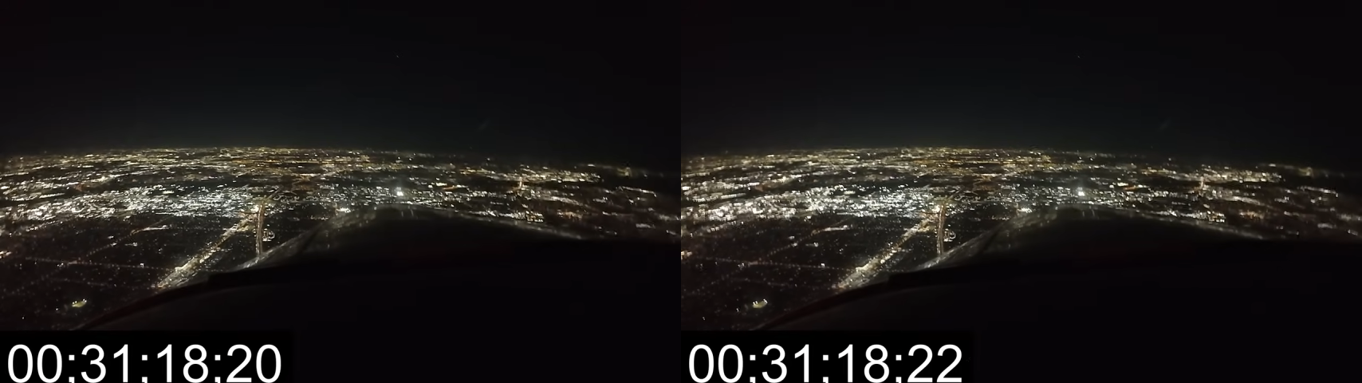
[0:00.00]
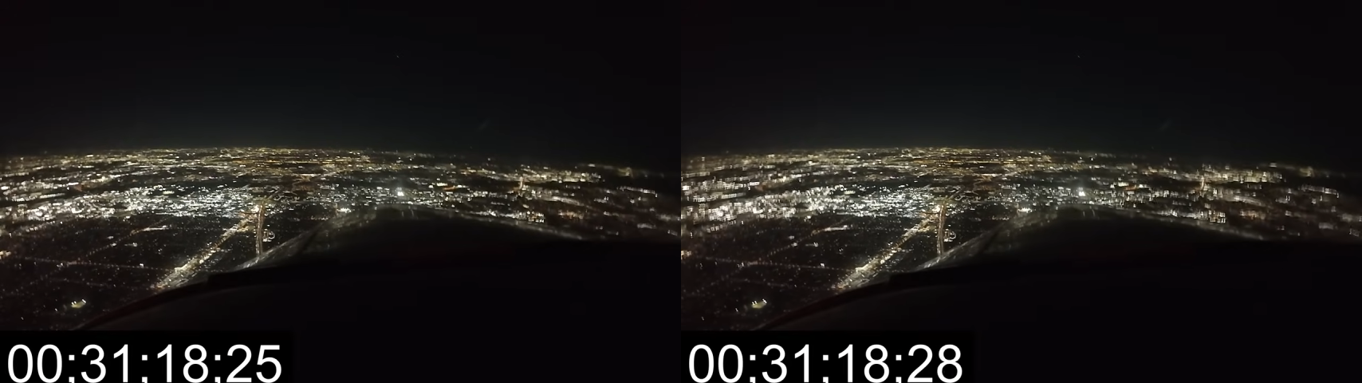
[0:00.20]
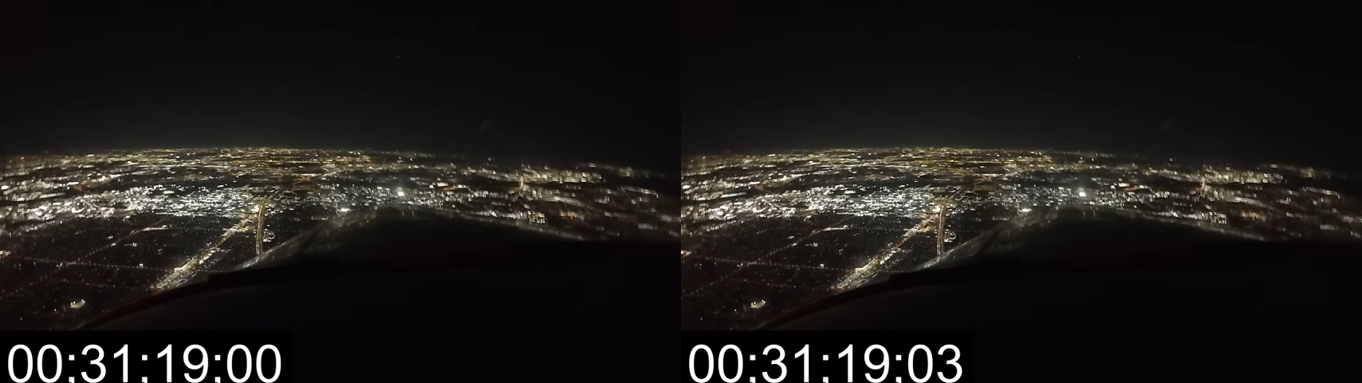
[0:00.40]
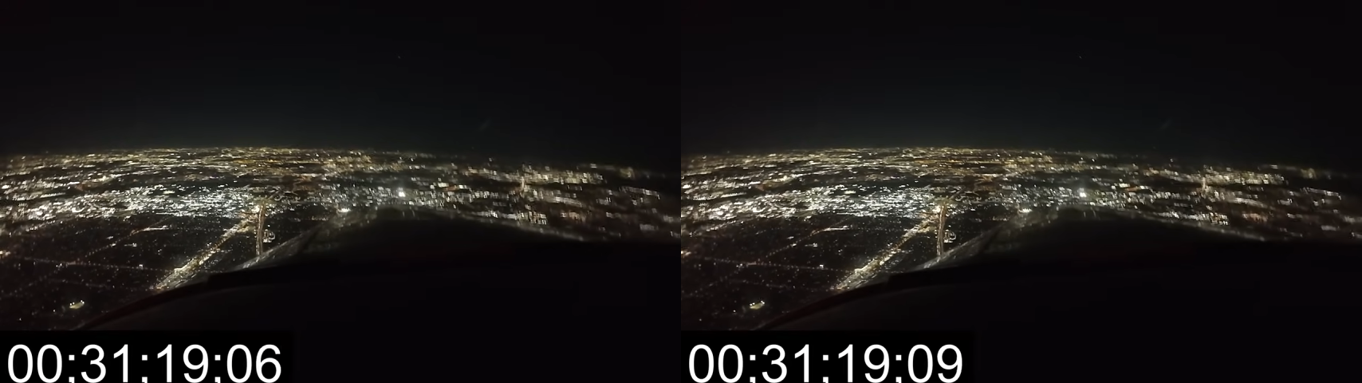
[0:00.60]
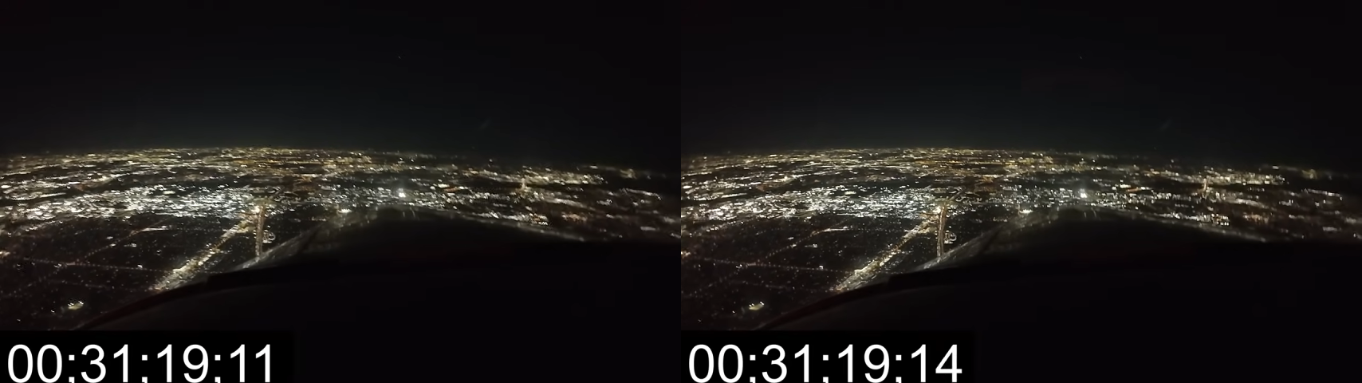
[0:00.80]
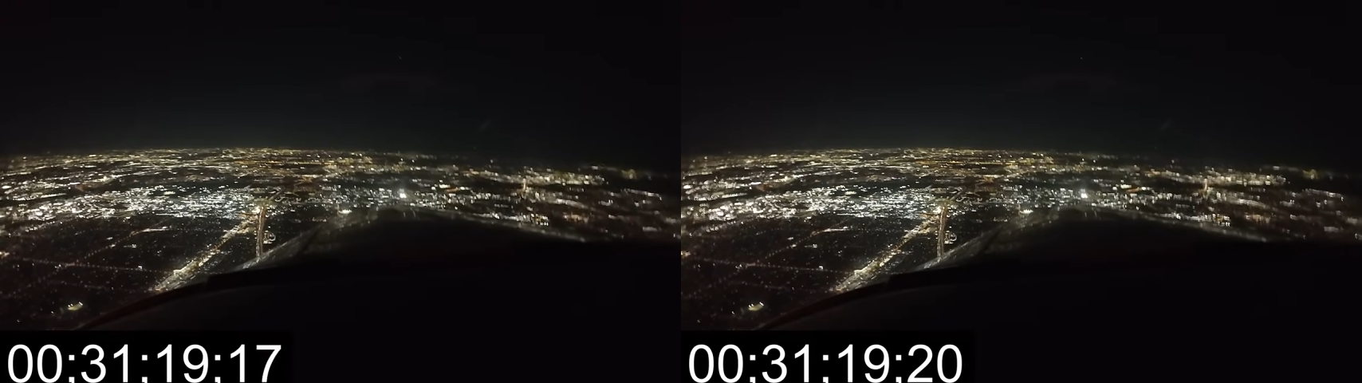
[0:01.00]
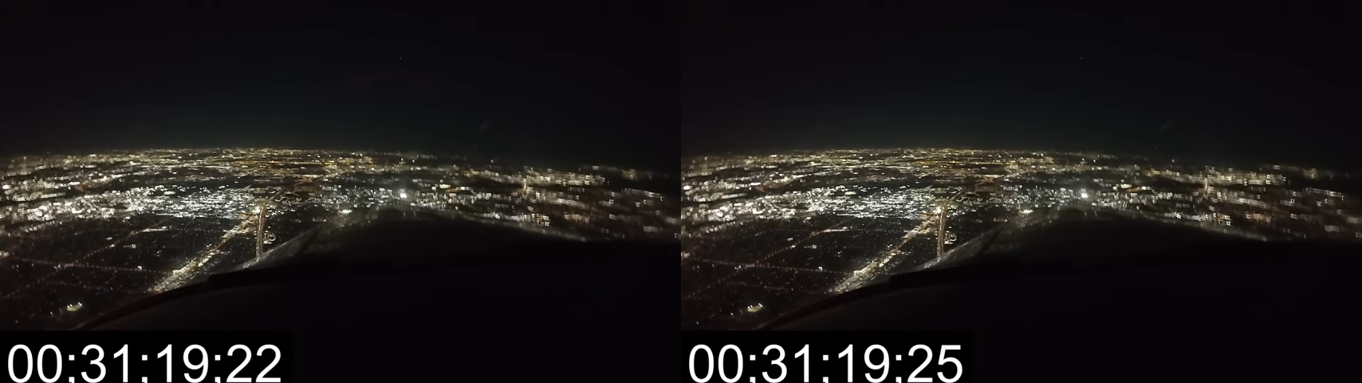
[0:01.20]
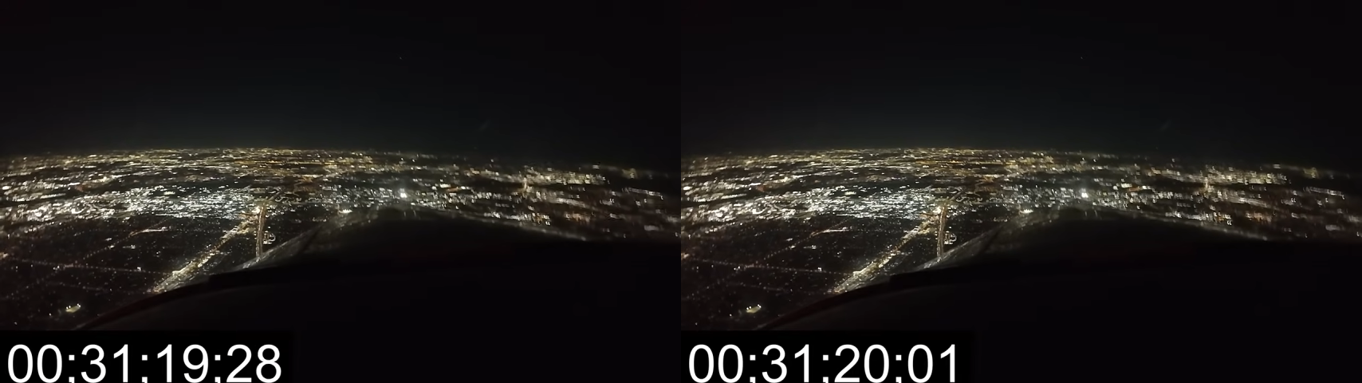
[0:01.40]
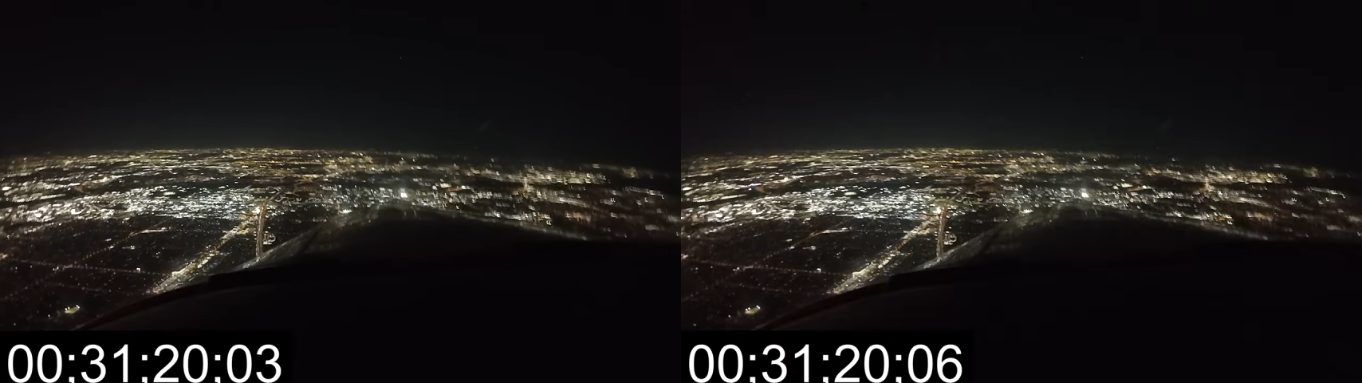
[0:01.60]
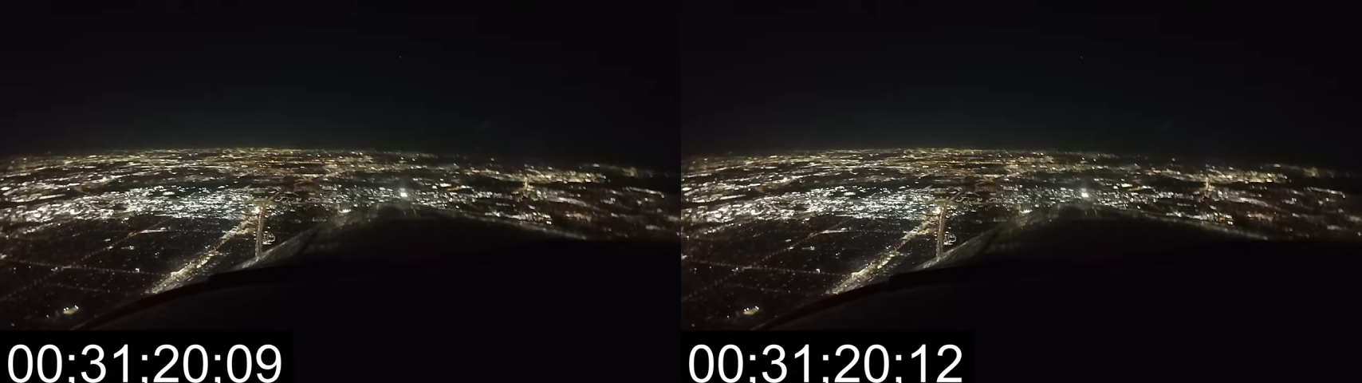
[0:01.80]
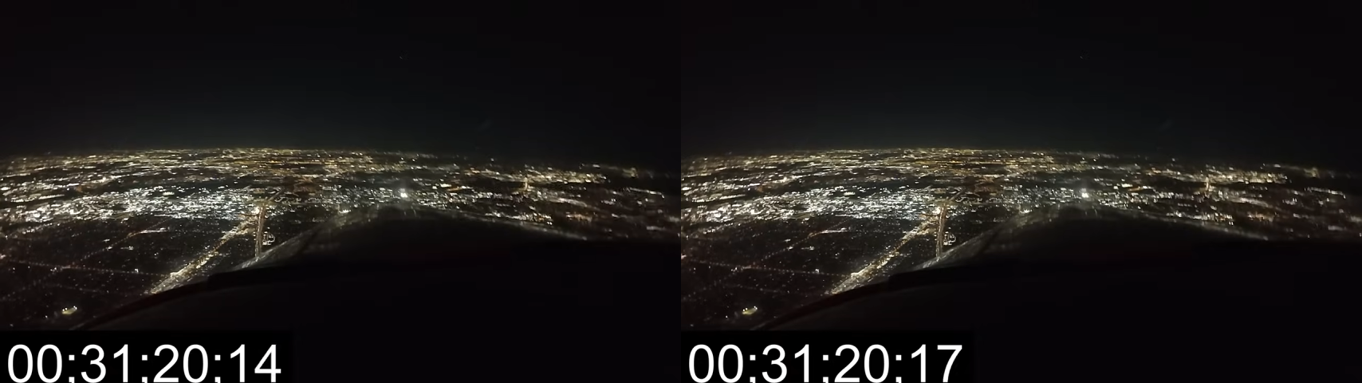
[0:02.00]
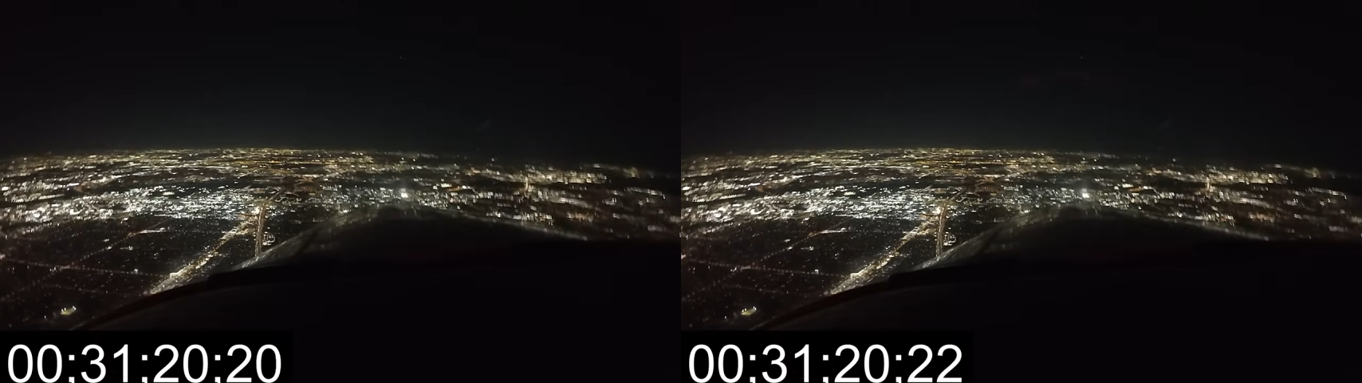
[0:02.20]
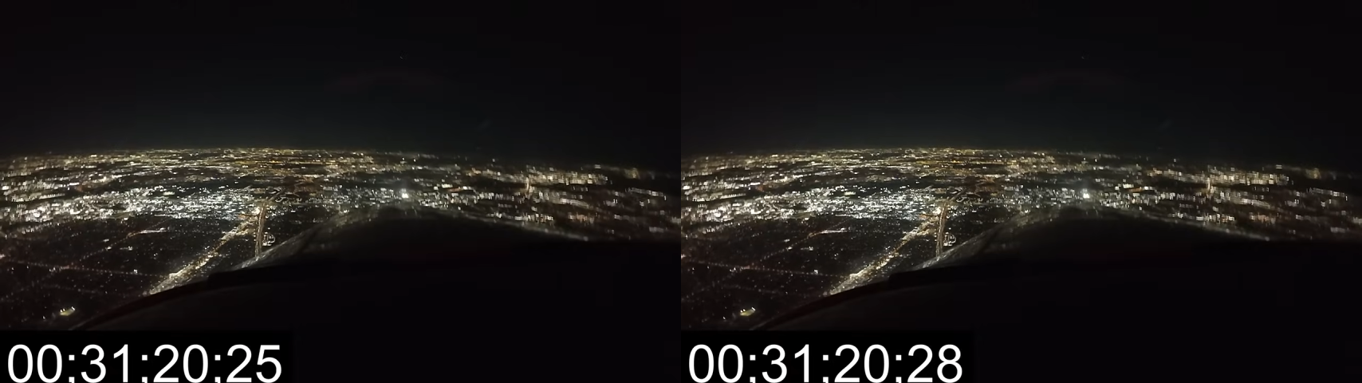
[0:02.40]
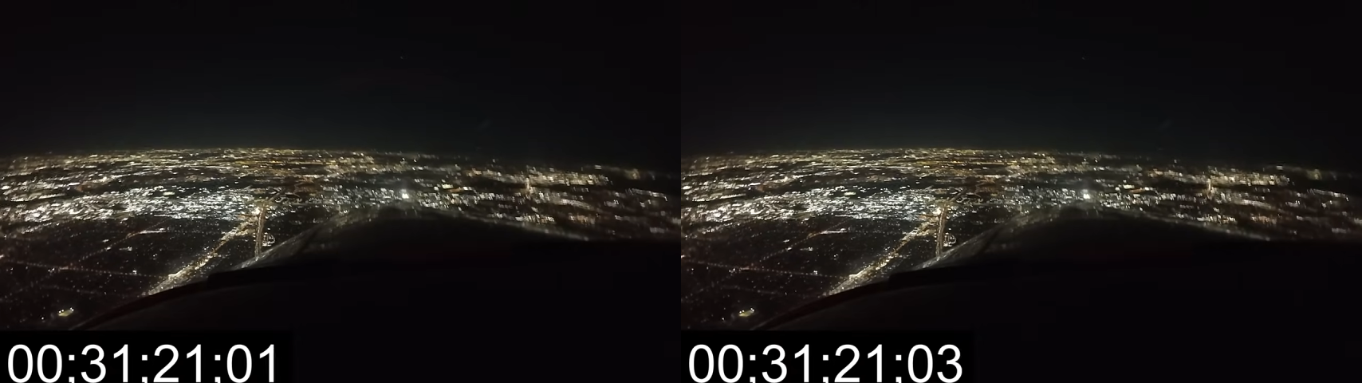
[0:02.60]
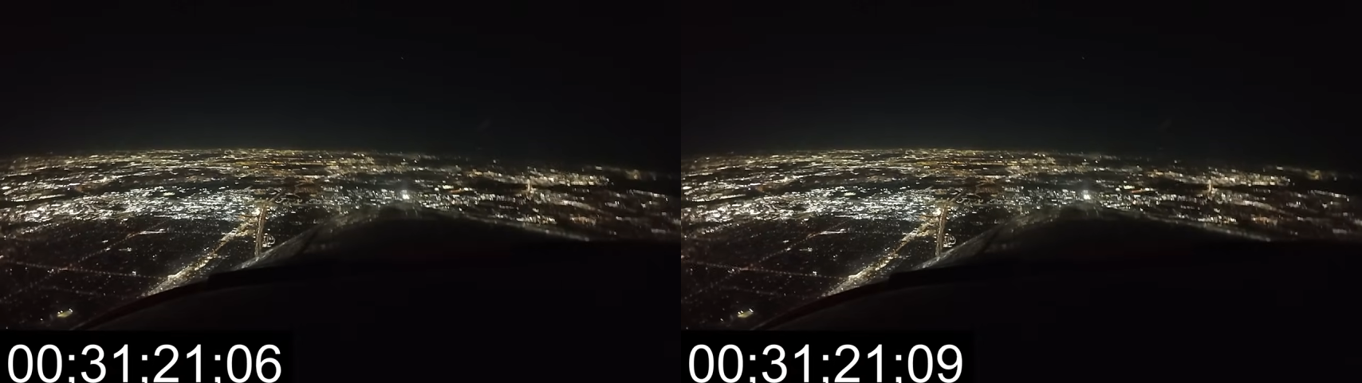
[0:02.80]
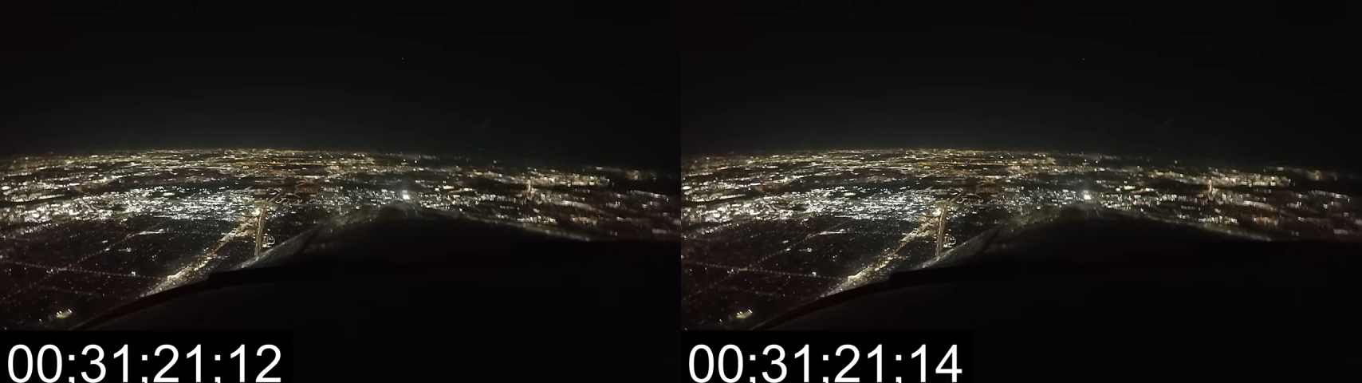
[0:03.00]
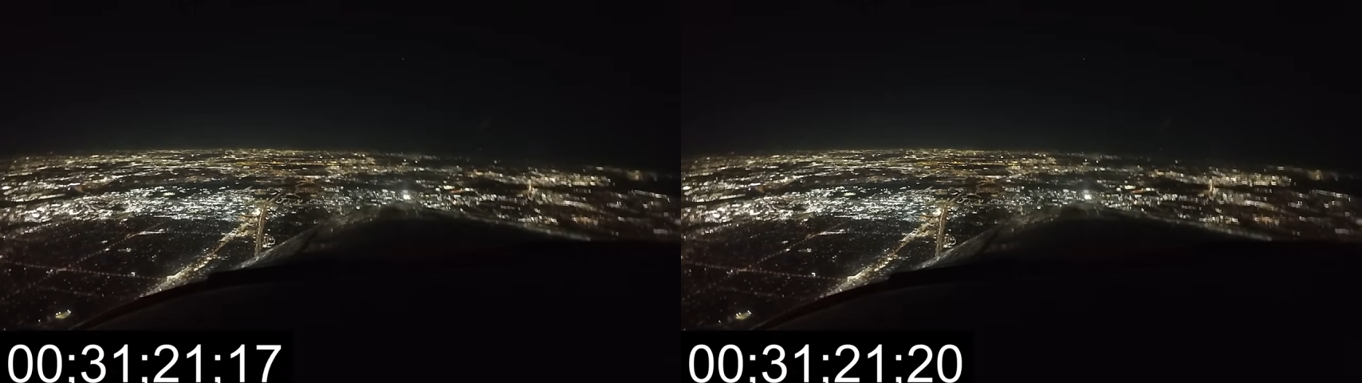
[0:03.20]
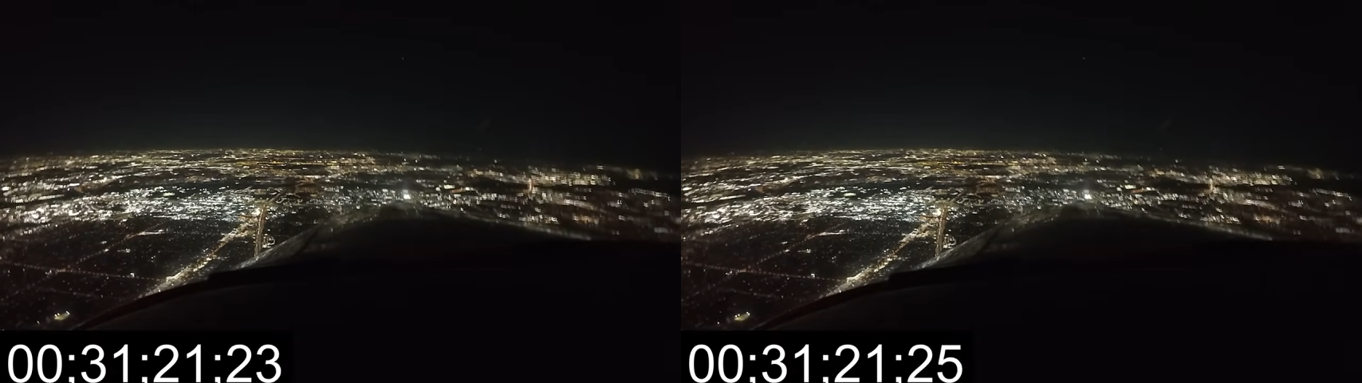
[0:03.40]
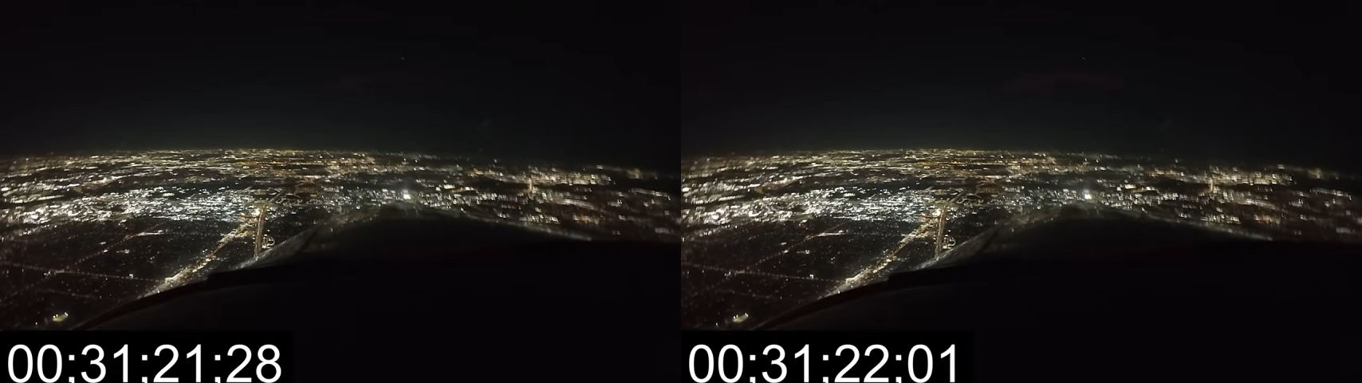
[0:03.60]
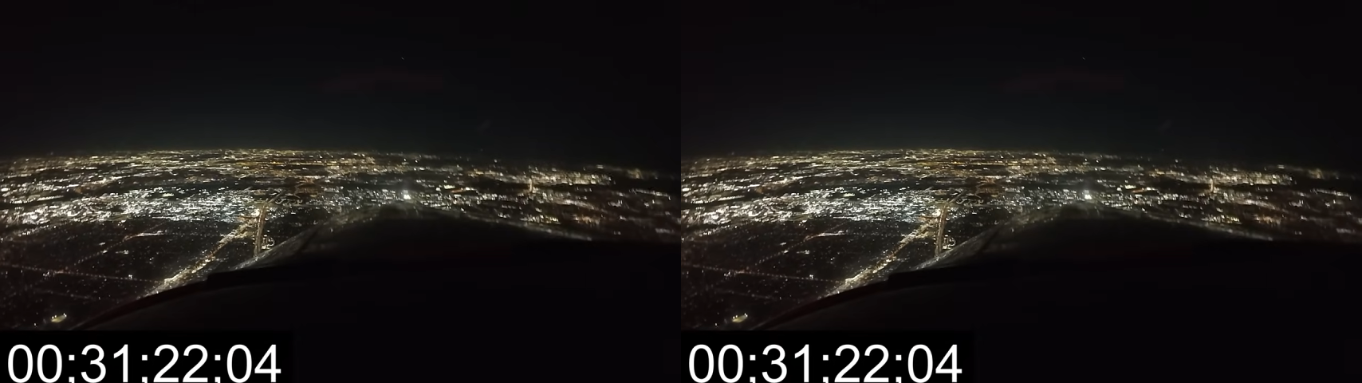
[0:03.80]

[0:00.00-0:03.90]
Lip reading: [unreadable: no face in view]